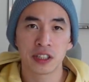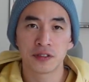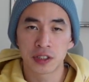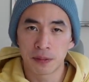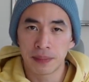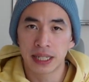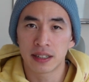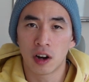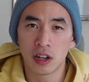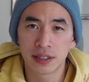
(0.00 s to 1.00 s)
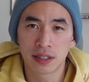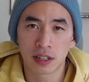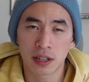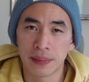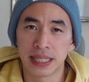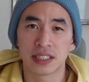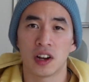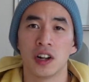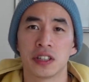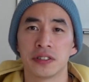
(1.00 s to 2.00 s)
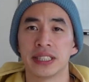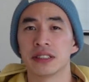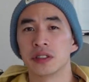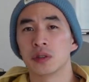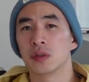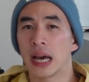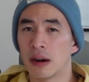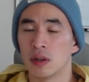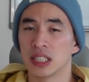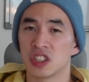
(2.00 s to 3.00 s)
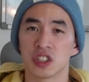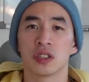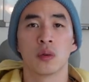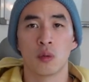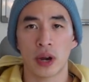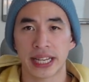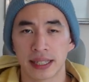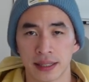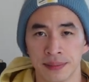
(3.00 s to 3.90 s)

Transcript: you've submitted all the documents, all you need to do now is just wait